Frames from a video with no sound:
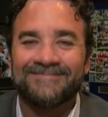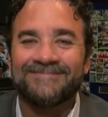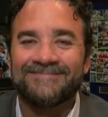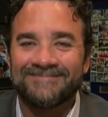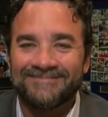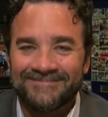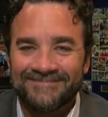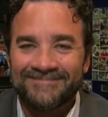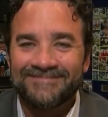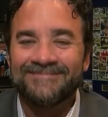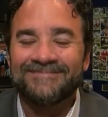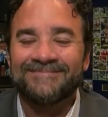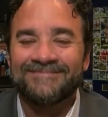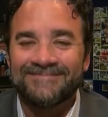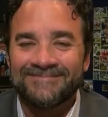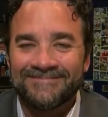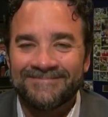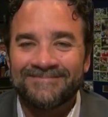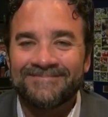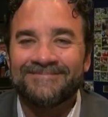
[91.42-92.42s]

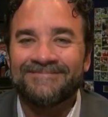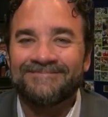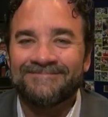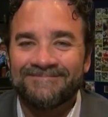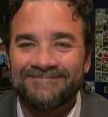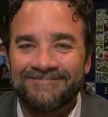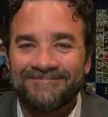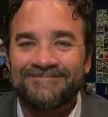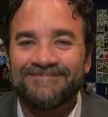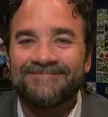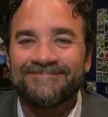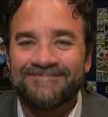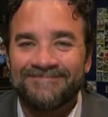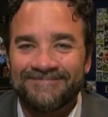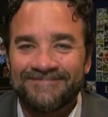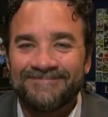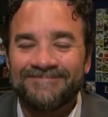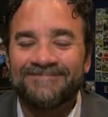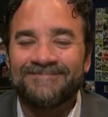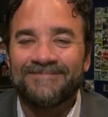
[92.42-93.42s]

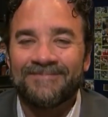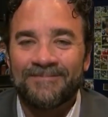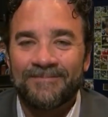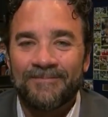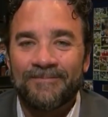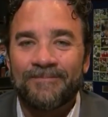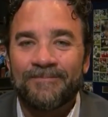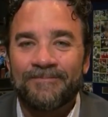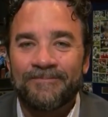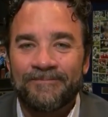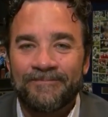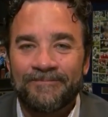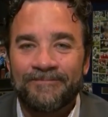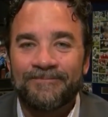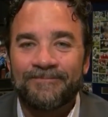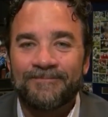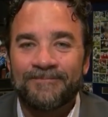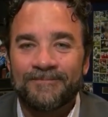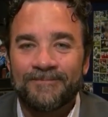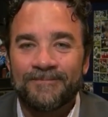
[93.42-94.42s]

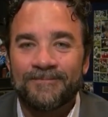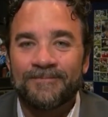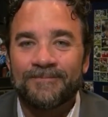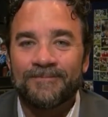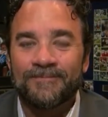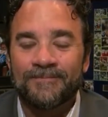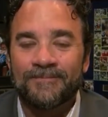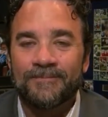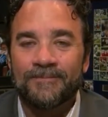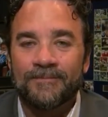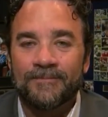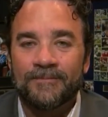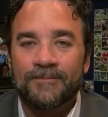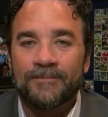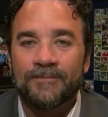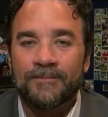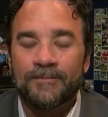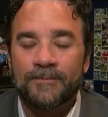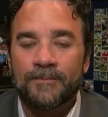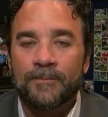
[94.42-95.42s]

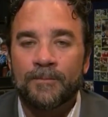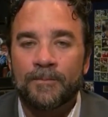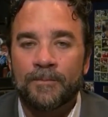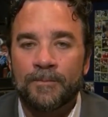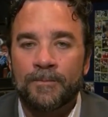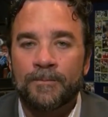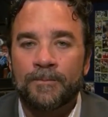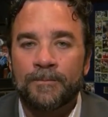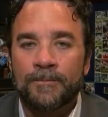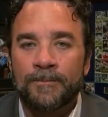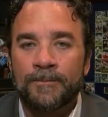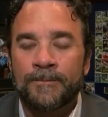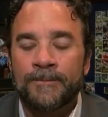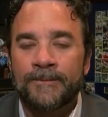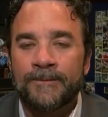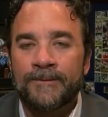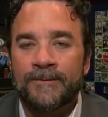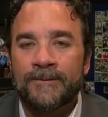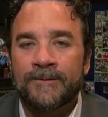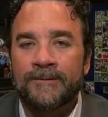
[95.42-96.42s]

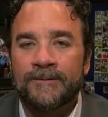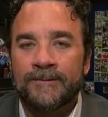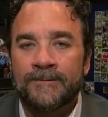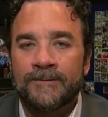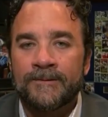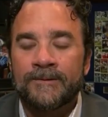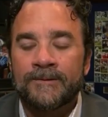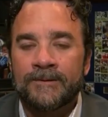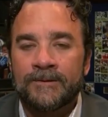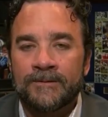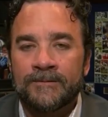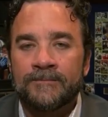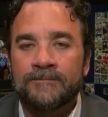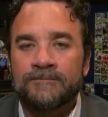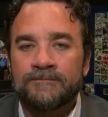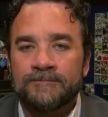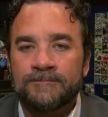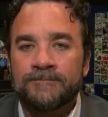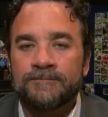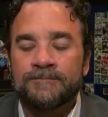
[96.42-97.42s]

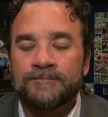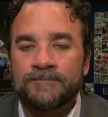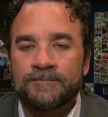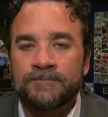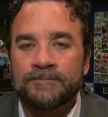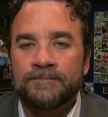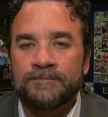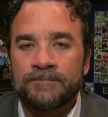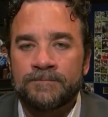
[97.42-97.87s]
(not speaking)